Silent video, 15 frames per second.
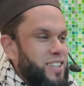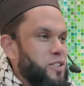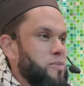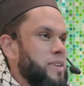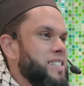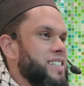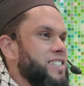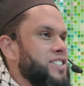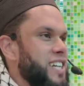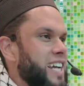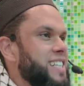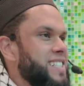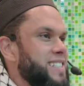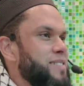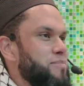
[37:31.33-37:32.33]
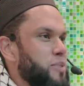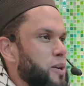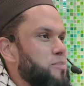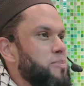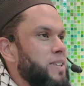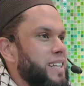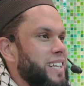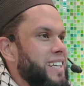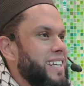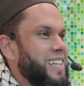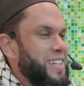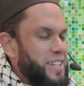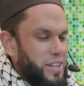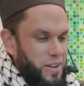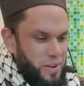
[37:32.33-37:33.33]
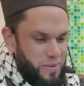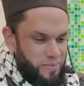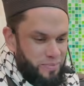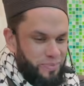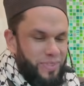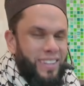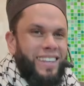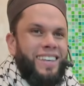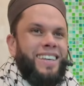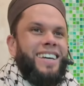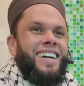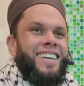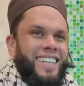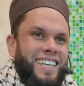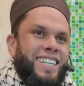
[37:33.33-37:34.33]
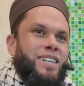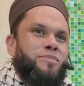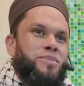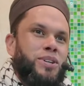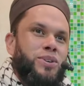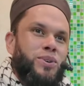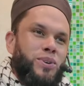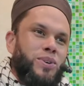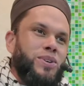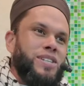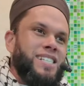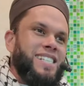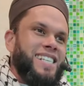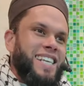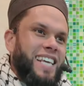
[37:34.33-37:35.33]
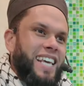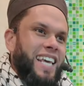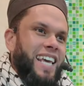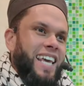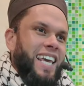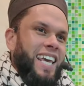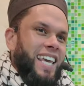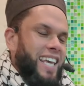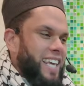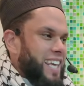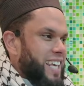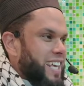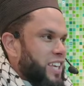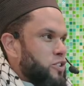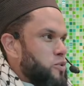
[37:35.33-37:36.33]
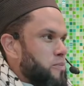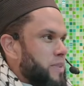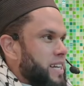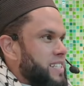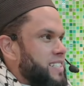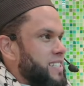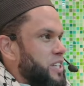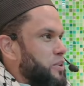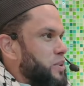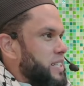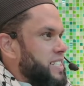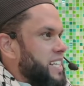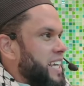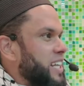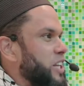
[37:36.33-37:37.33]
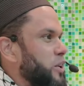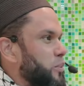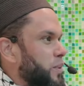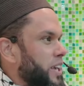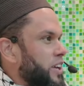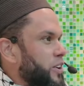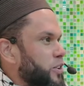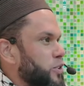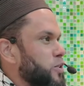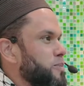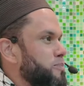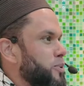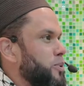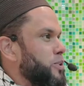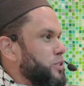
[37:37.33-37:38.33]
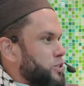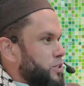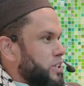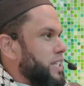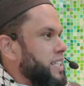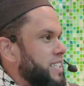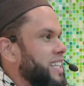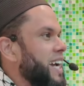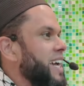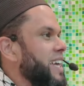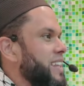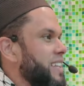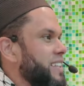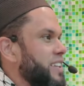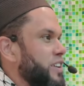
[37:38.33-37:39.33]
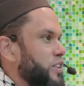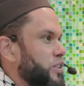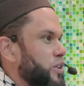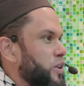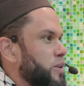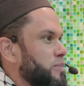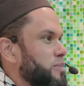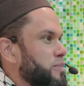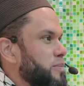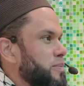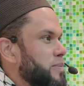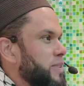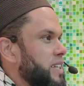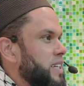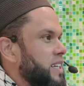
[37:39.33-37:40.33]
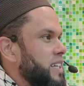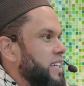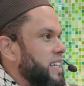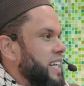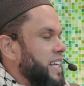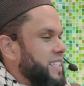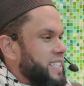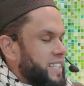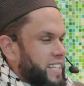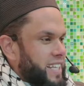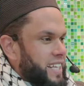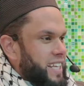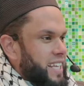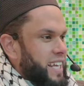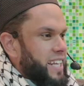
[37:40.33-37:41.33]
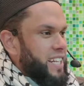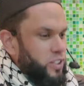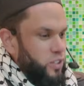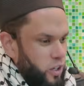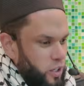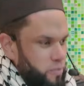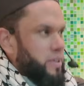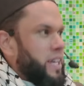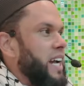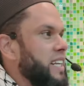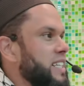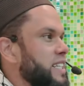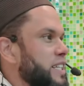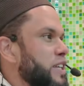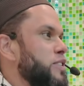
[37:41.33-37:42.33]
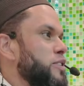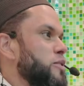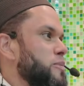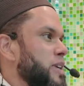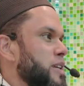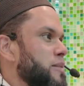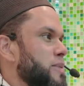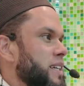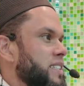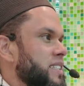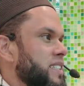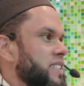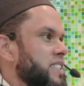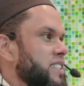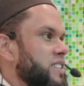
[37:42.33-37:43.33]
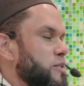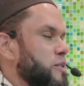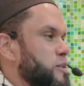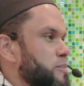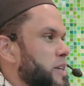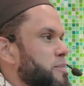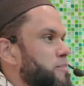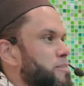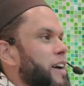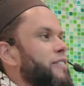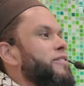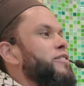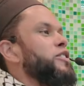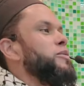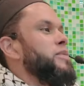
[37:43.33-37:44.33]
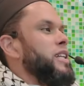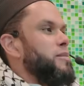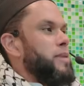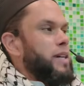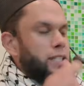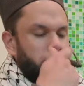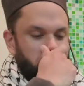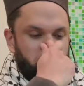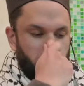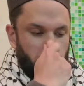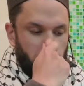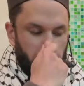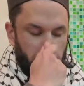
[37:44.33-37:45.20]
You must adjust properly. Yeah, because you must know exactly where on your paunch you're going to tie that ihram, right? And it can't be underneath your belly button. So it must be above your belly button.